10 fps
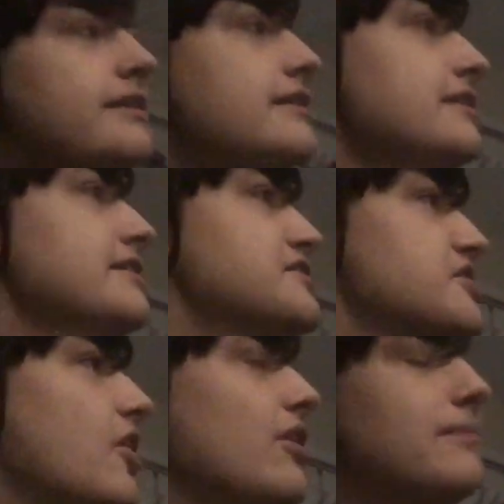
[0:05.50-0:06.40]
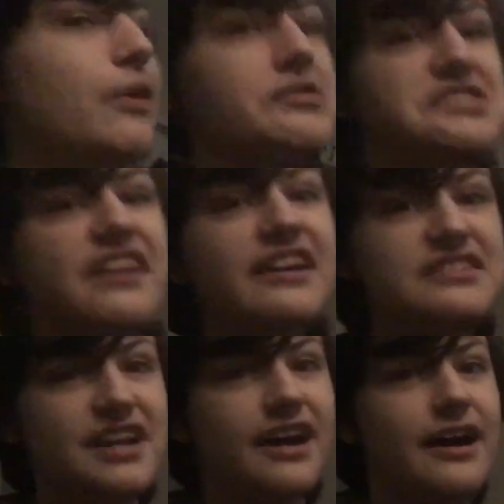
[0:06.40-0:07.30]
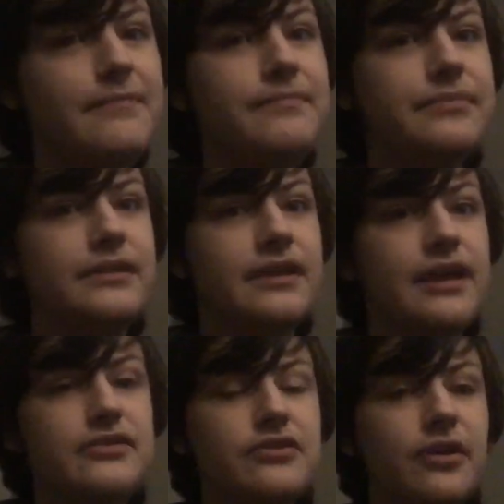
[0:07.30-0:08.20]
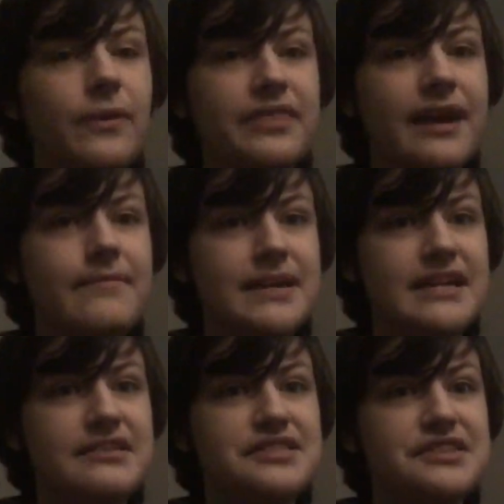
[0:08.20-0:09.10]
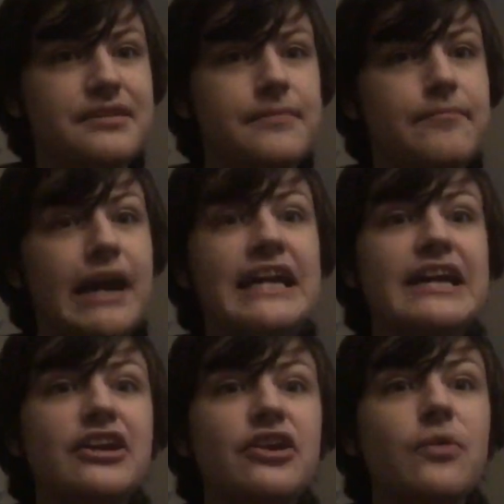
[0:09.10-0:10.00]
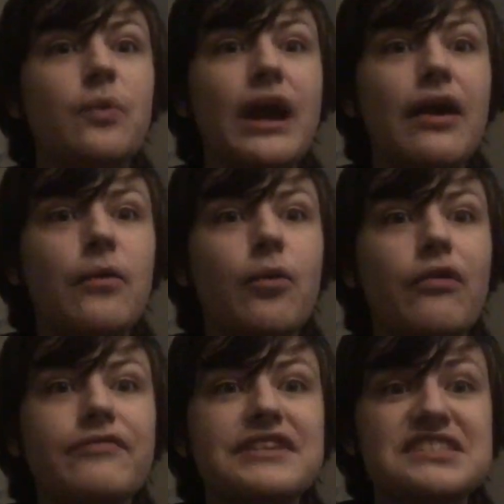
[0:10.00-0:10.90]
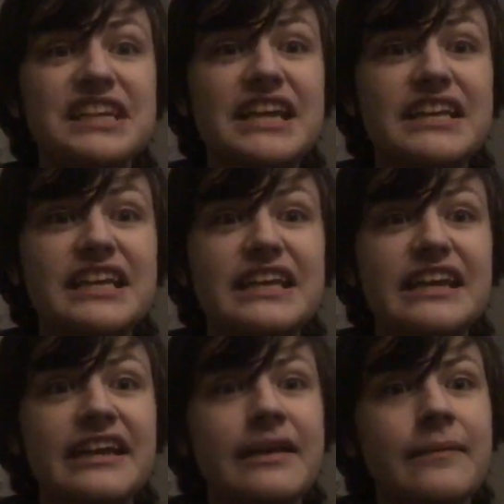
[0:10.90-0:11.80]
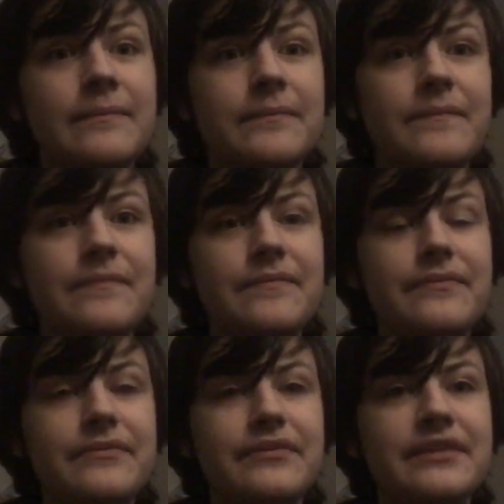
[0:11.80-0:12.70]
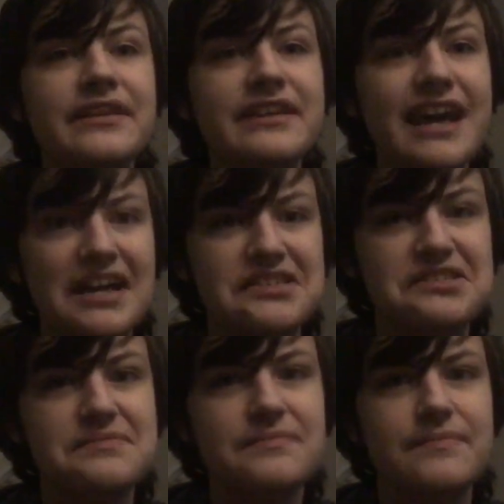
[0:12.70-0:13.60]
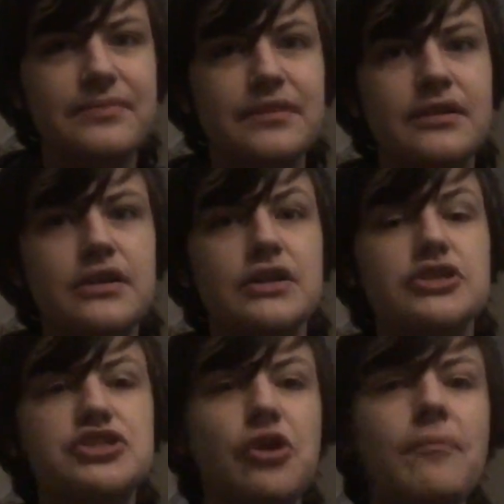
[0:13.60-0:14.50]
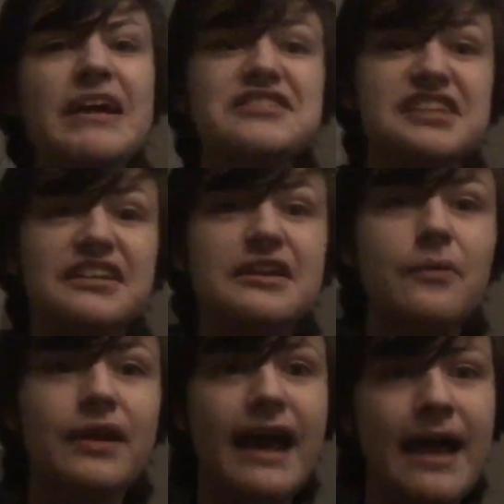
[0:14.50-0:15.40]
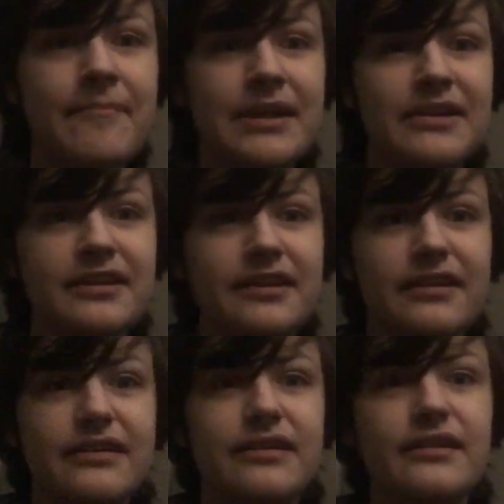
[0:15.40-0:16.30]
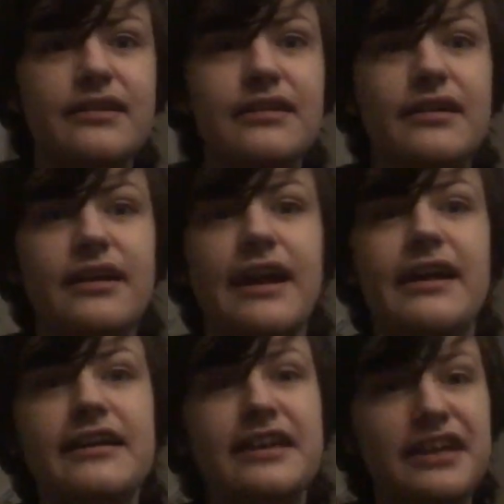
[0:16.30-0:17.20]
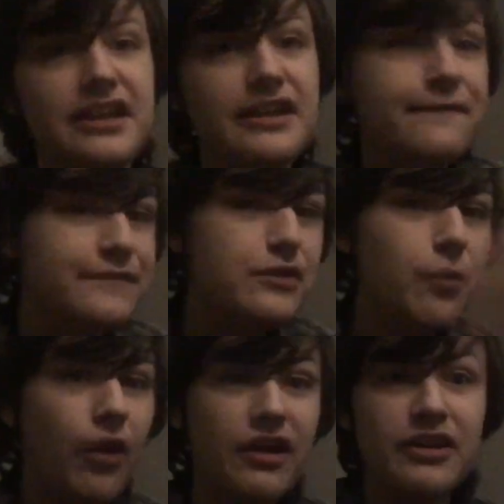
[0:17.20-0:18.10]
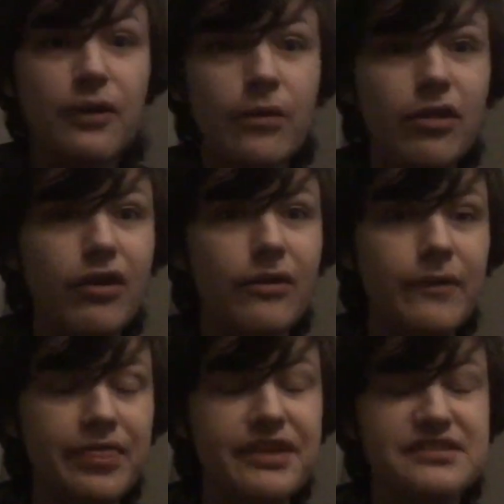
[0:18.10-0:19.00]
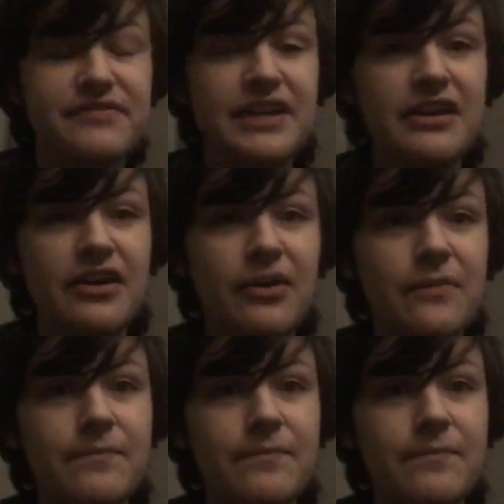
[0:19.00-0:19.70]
it's almost nighttime, and you know what that means. My inner werewolf is kicking in. Yes. So basically what happened, and if you want to go along with this video,